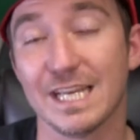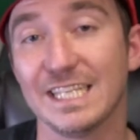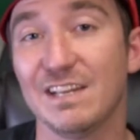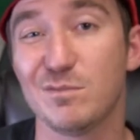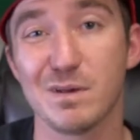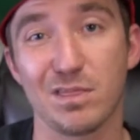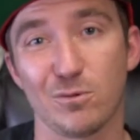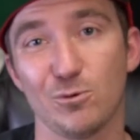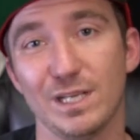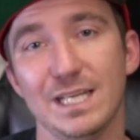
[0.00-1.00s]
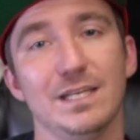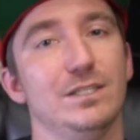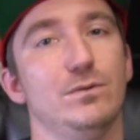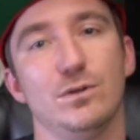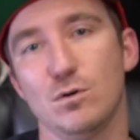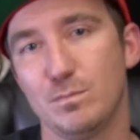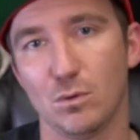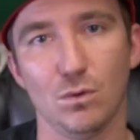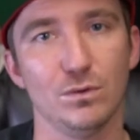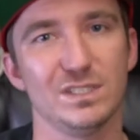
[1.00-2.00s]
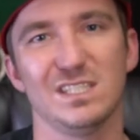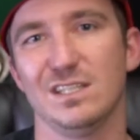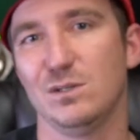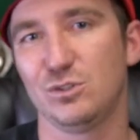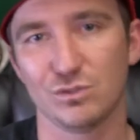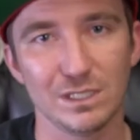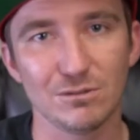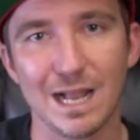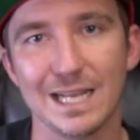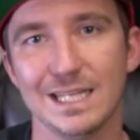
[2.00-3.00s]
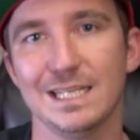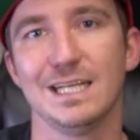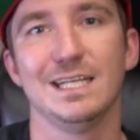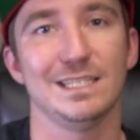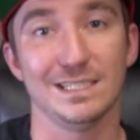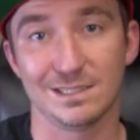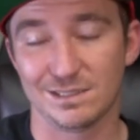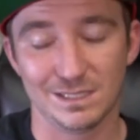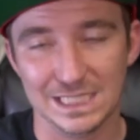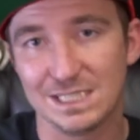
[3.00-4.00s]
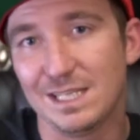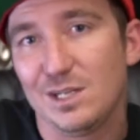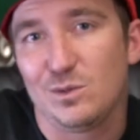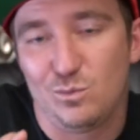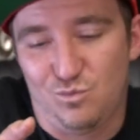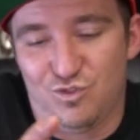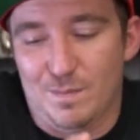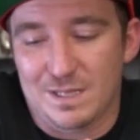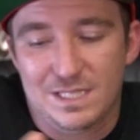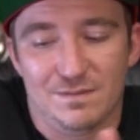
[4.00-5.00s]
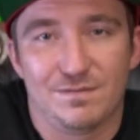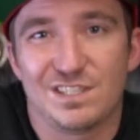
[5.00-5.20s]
I gave them a 3, you know, no bulls, no tree riding. It's just like ribbons of